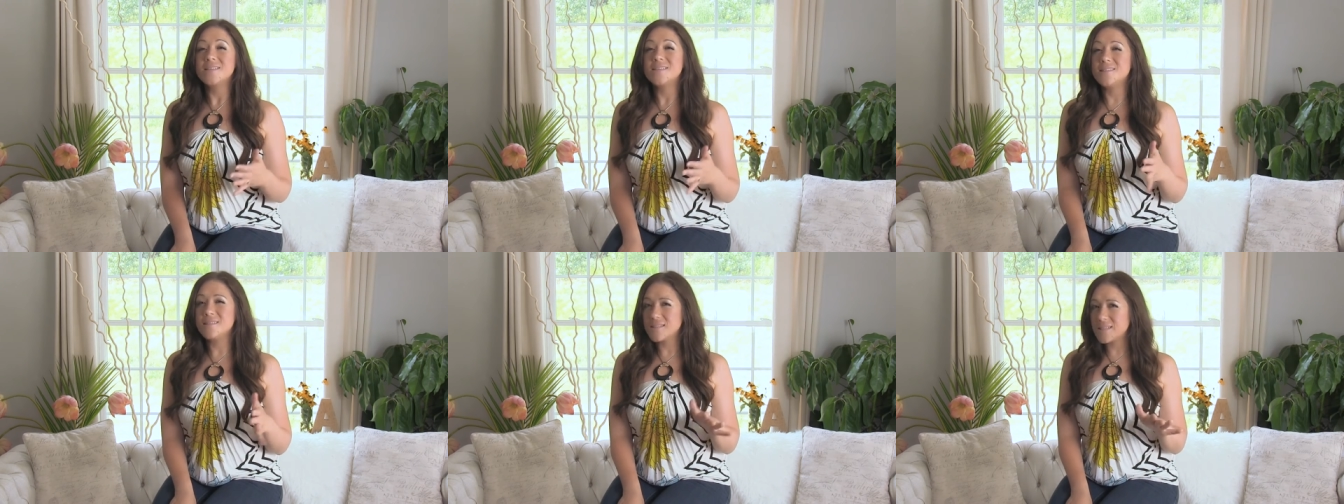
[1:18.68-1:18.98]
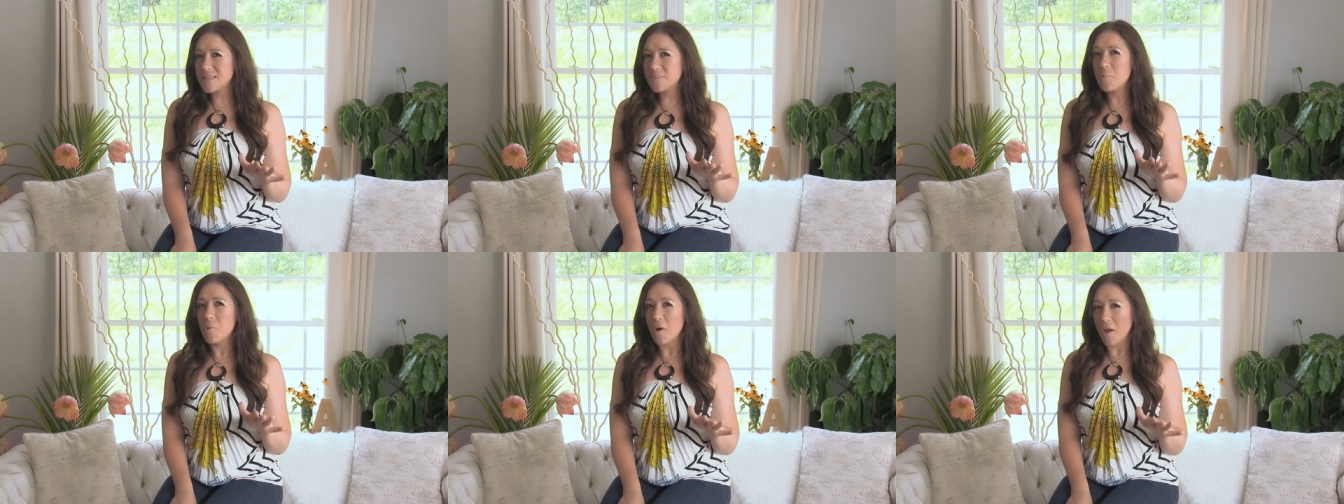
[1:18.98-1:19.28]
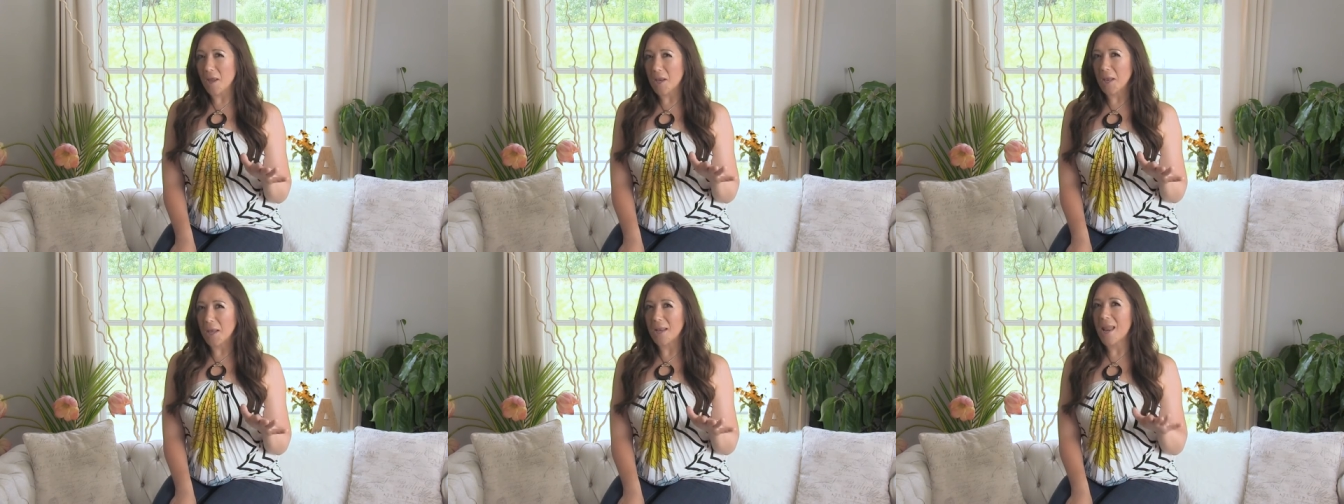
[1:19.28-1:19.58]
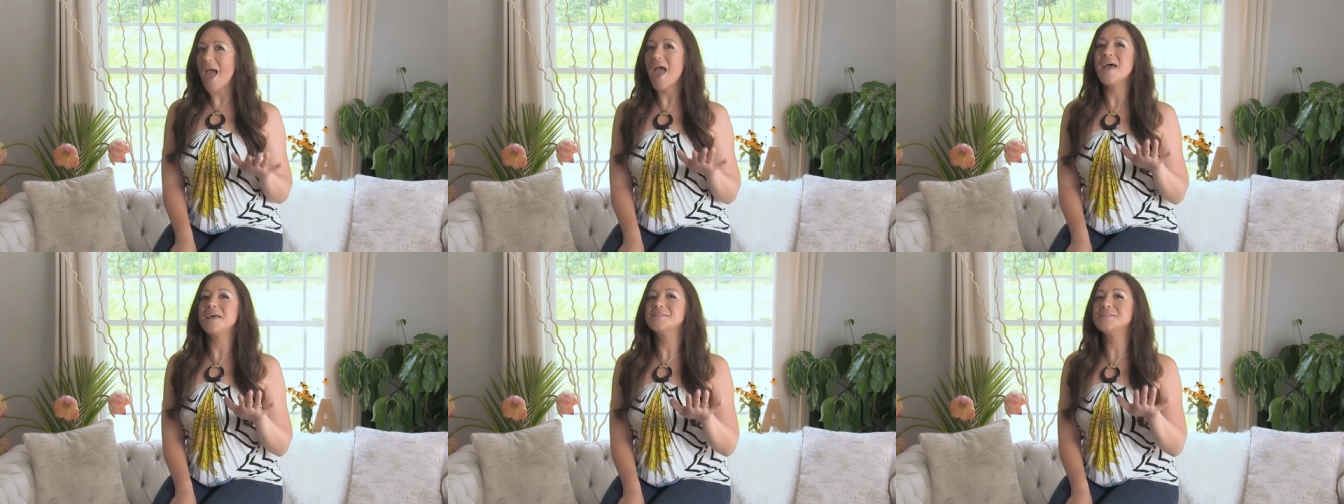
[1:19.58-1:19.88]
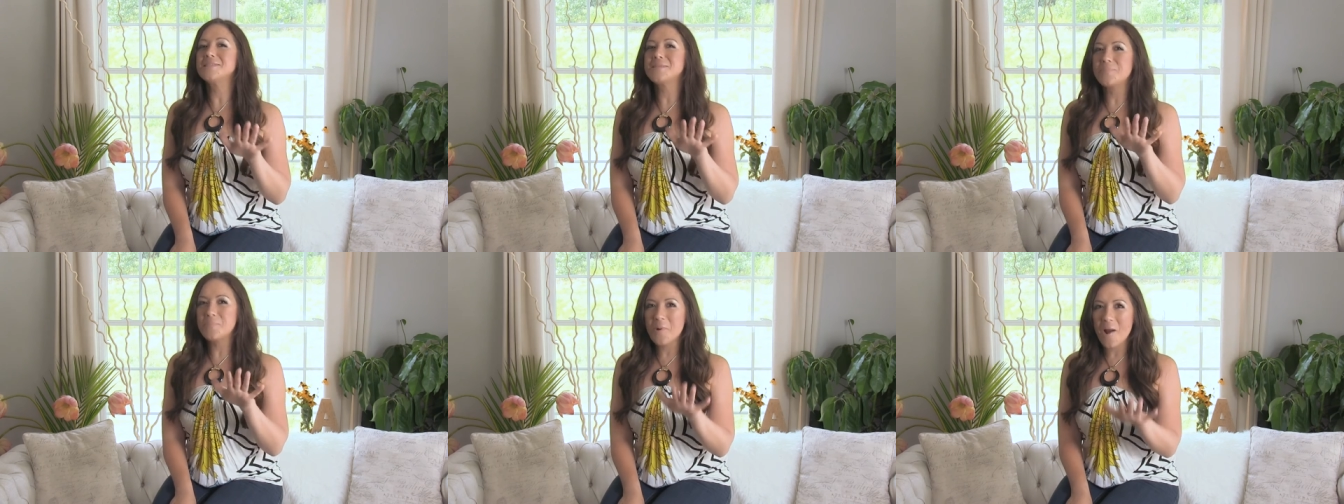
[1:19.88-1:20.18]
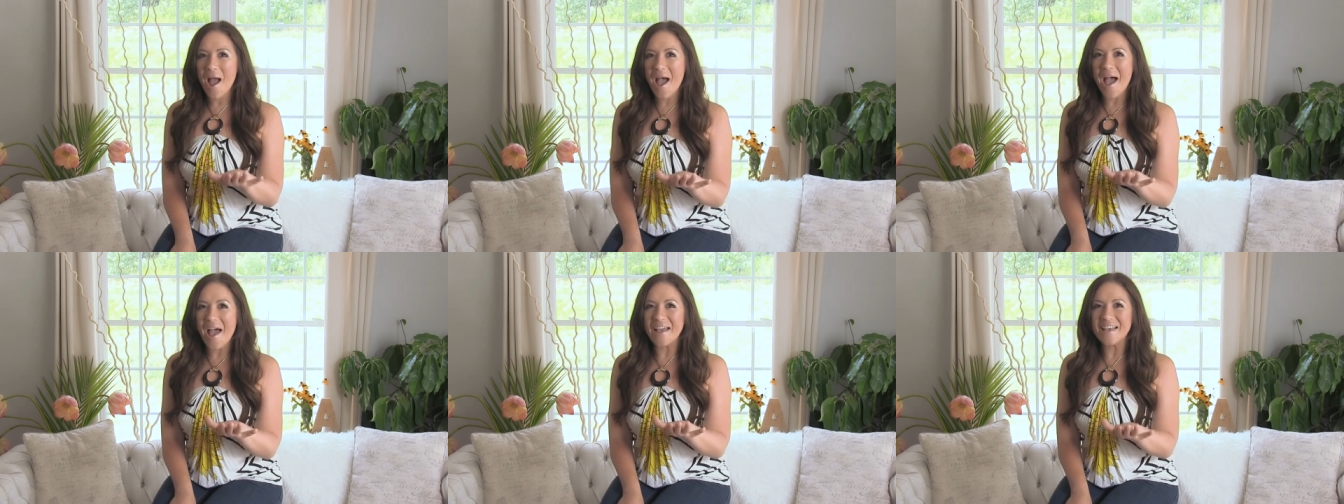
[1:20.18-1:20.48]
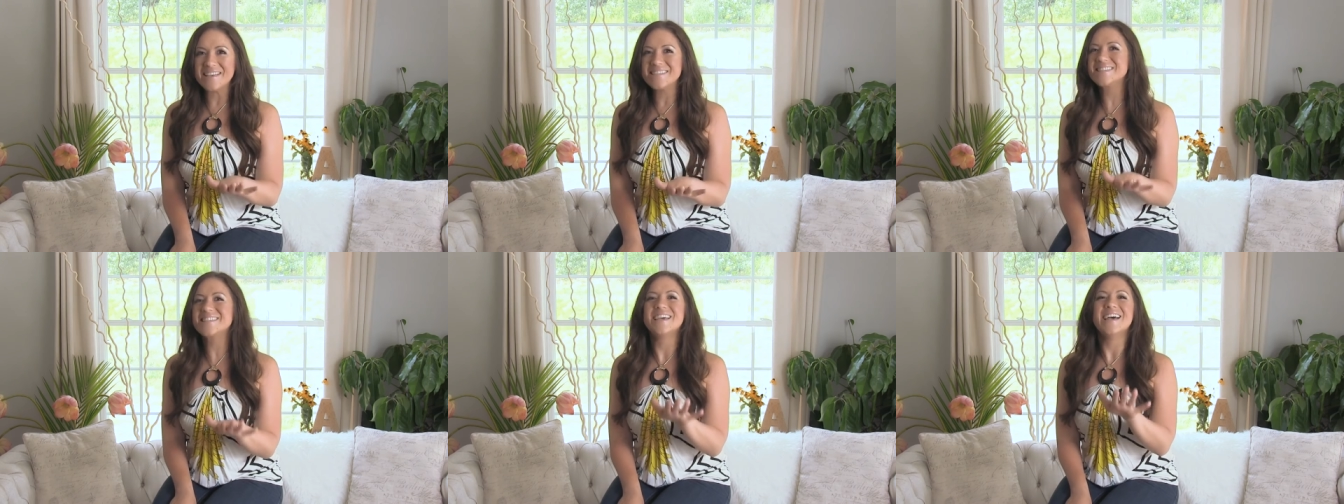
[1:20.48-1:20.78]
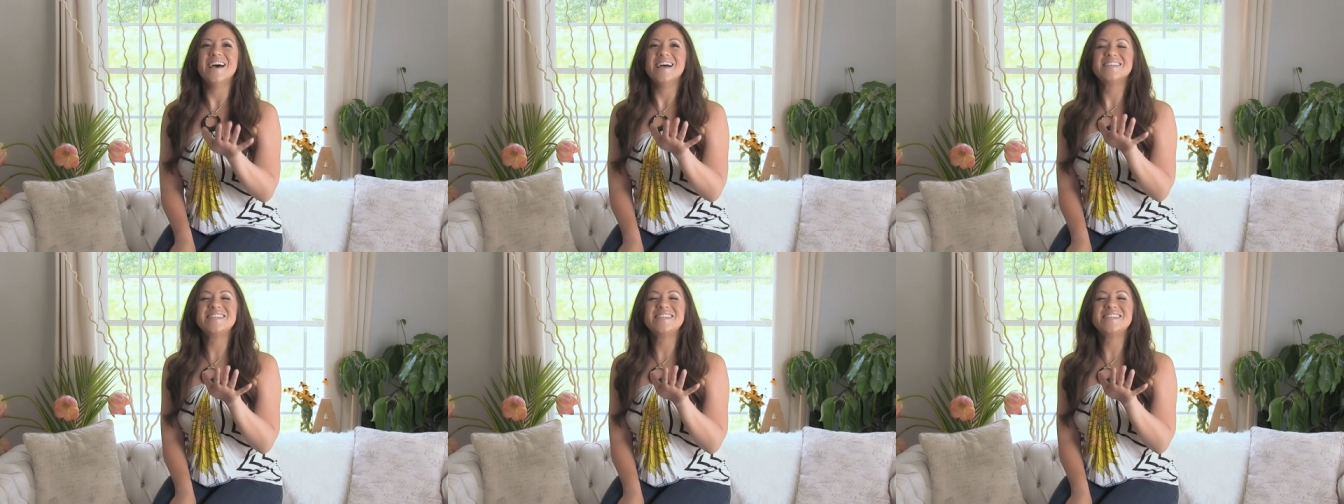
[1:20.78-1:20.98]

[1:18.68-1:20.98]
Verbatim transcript: disappointed, and surprised